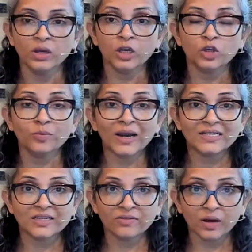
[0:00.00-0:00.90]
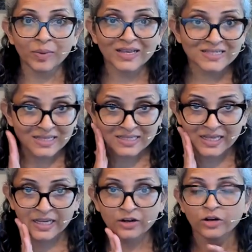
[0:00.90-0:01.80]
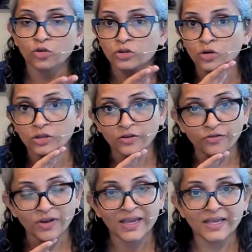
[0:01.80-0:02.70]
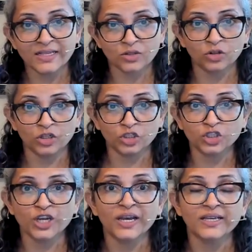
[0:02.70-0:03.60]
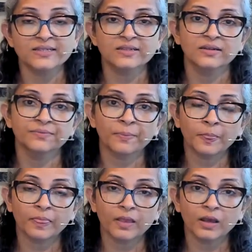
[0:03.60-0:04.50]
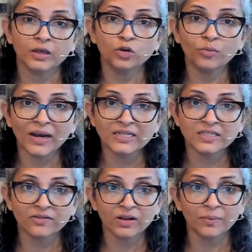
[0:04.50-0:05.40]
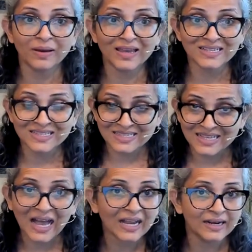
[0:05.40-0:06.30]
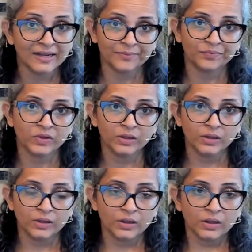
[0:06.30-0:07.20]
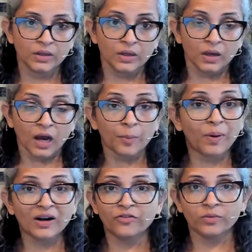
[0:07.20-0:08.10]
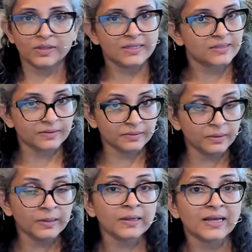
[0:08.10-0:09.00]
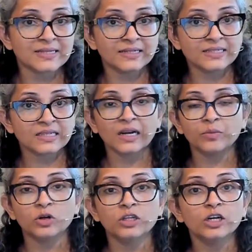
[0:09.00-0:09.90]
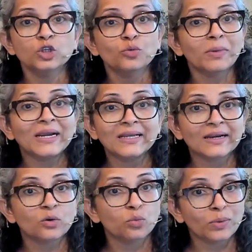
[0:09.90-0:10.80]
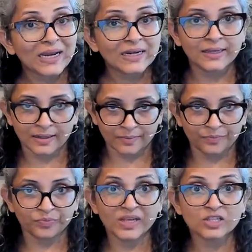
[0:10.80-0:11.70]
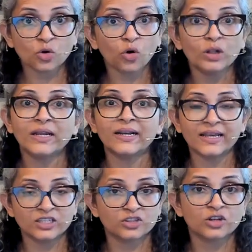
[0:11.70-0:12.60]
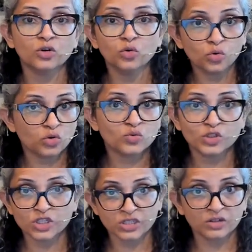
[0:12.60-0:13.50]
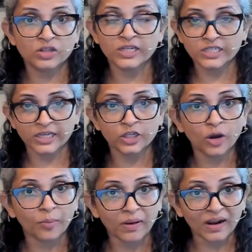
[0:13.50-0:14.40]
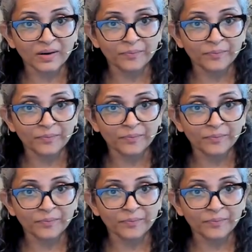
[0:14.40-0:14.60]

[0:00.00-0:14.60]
You might develop excess hair growth on your face, on your chest. You might develop excess acne. Apart from this, as I described earlier, you might get weight gain because all that extra glucose which is circulating in your blood